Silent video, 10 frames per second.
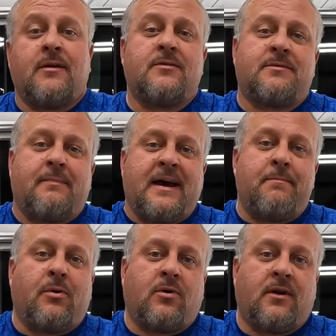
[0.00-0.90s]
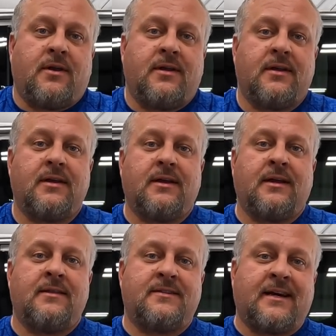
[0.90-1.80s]
was a bad part
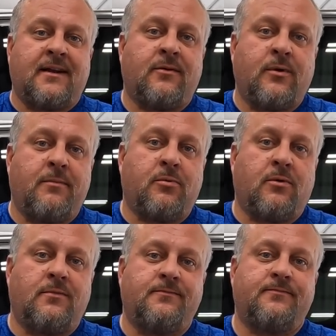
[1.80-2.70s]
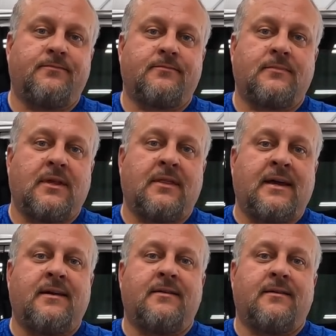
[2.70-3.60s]
inside of the Whipple
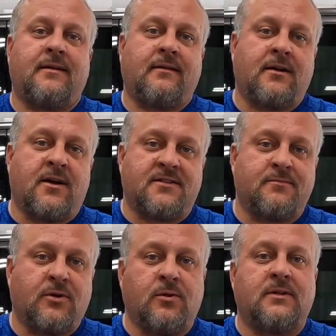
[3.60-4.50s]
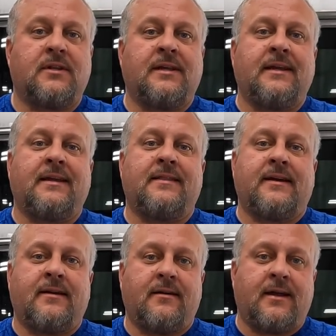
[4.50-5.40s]
that caused some coolant to leak in
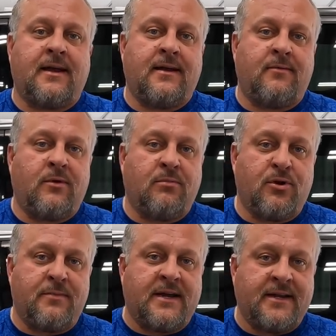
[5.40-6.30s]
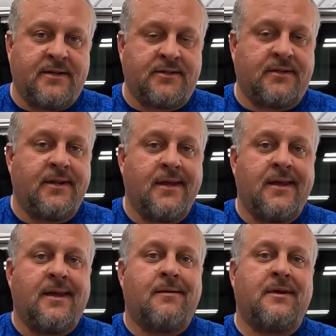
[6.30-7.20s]
there, and we blew my engine.
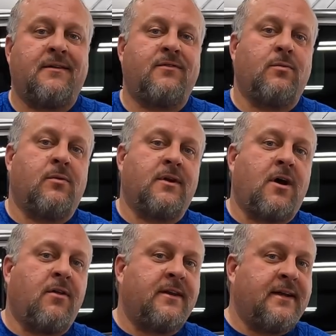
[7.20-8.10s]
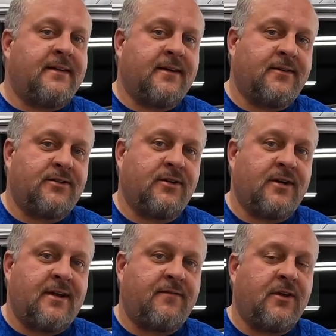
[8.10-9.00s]
I mean, if you want all the details, you're gonna
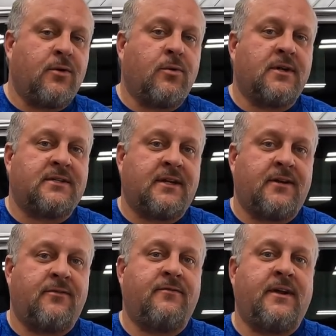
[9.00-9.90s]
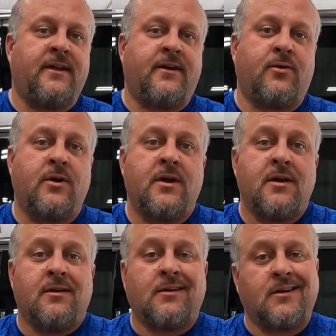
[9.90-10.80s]
have to go watch that other video.
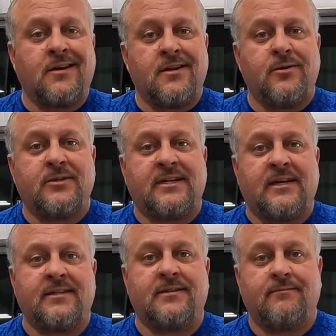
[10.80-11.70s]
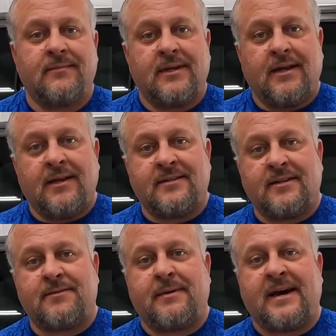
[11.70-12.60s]
The good news is
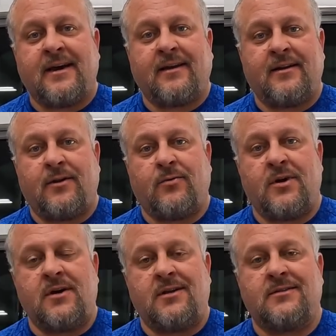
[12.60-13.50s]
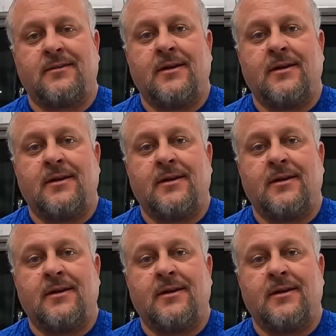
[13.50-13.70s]
it's back and it runs.